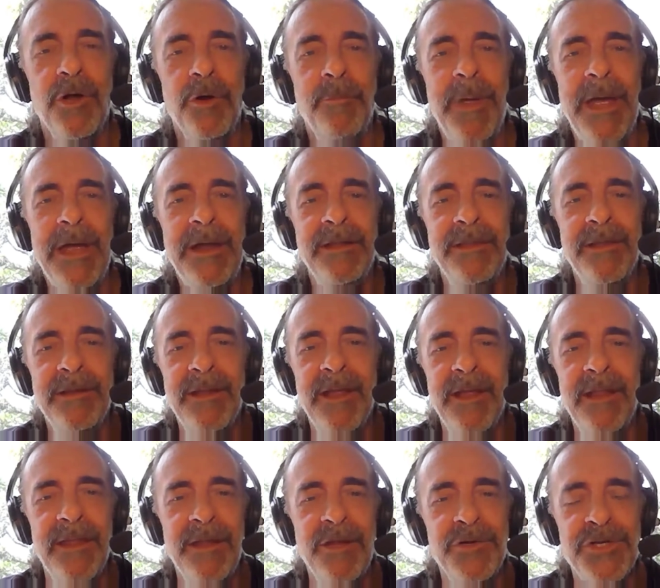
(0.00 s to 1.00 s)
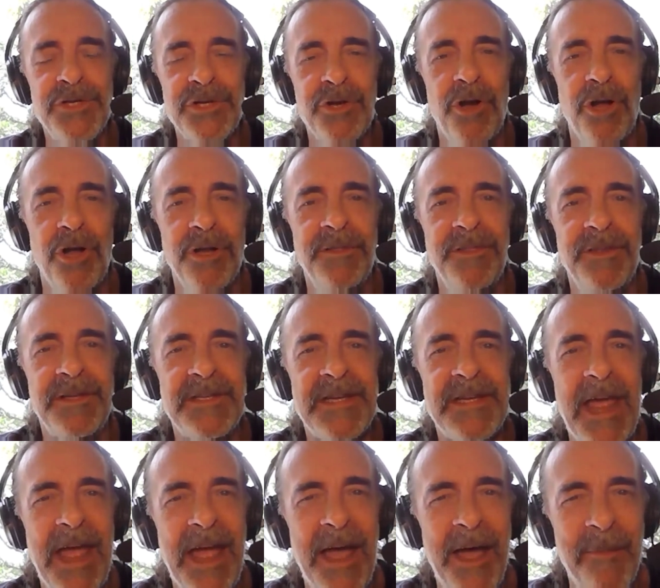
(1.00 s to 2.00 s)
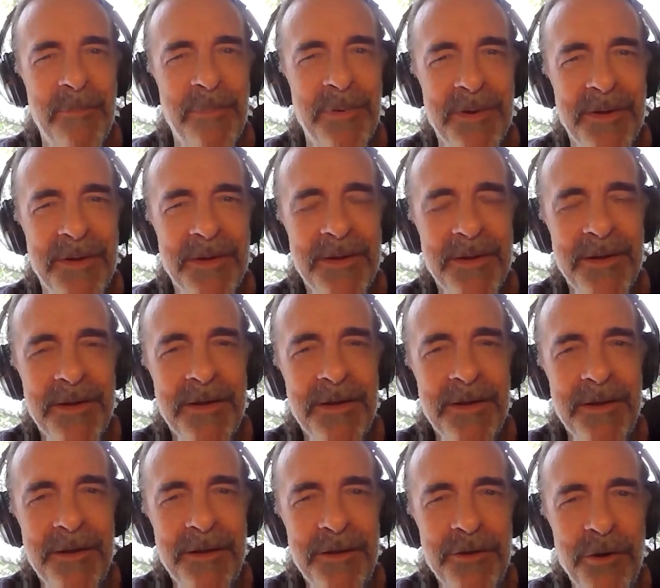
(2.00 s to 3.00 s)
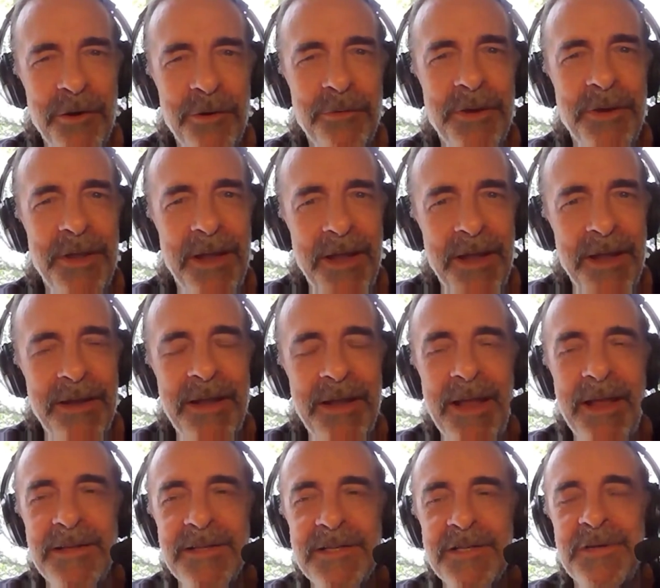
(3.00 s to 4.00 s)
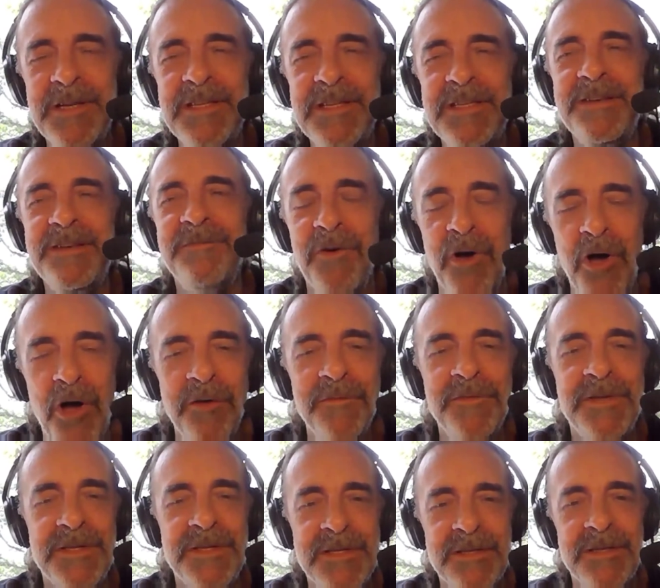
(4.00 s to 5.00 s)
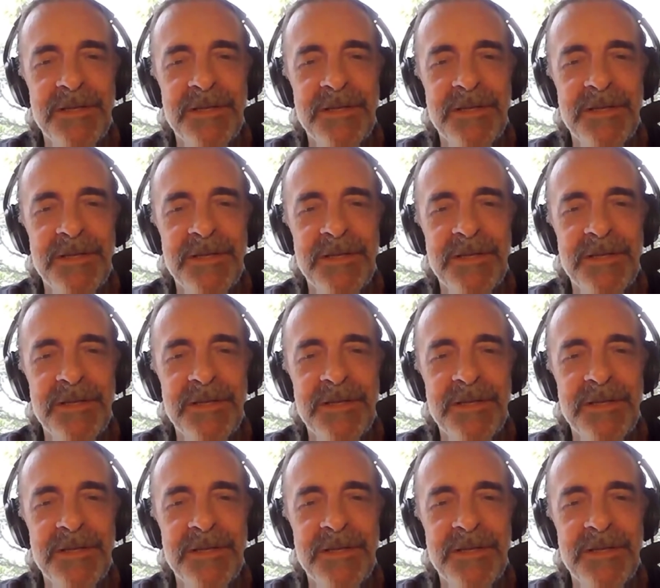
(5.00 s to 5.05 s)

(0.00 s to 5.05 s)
Back in the day, they used to call it the TAP. Yep. And so it's evolved into